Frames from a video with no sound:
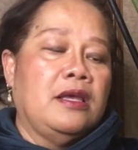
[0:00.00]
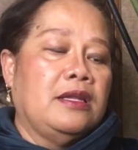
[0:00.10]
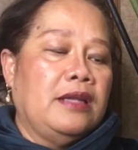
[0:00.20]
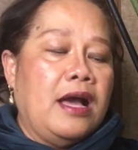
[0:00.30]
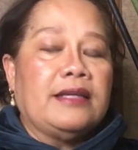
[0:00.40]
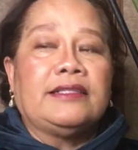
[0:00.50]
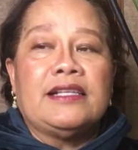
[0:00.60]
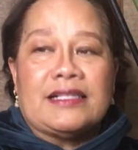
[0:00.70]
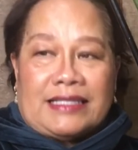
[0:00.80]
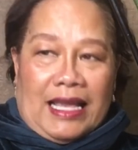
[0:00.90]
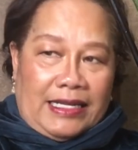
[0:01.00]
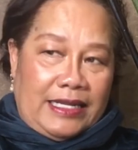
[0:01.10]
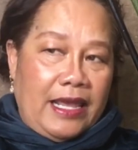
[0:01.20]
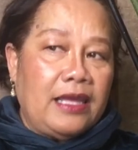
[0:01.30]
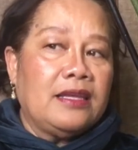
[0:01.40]
not until
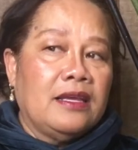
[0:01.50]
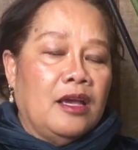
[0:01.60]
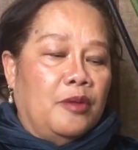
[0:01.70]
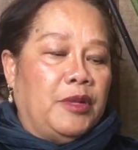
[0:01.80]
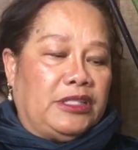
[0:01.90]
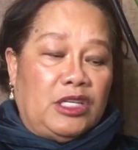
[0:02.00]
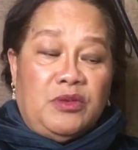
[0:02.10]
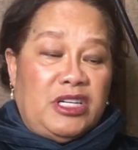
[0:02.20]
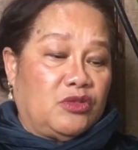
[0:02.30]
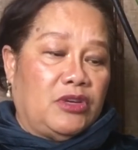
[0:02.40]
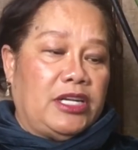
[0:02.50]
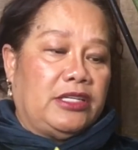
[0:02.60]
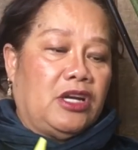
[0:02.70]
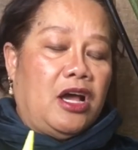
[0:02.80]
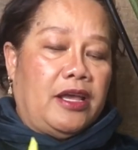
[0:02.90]
Sunday, but this one is really
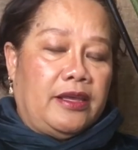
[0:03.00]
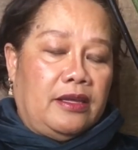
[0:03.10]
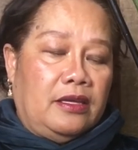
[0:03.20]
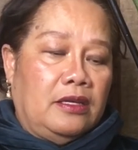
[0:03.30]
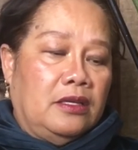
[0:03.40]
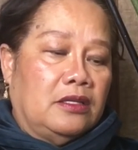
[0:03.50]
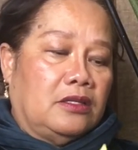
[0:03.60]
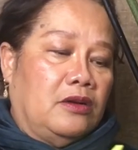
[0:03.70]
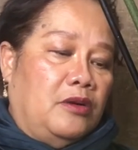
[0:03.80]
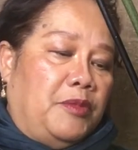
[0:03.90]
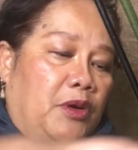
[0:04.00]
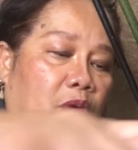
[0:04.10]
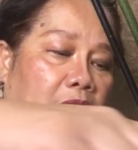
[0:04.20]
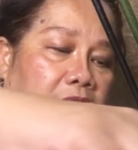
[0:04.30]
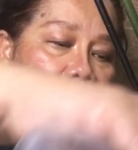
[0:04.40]
dry. So I'm gonna
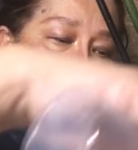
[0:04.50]
water a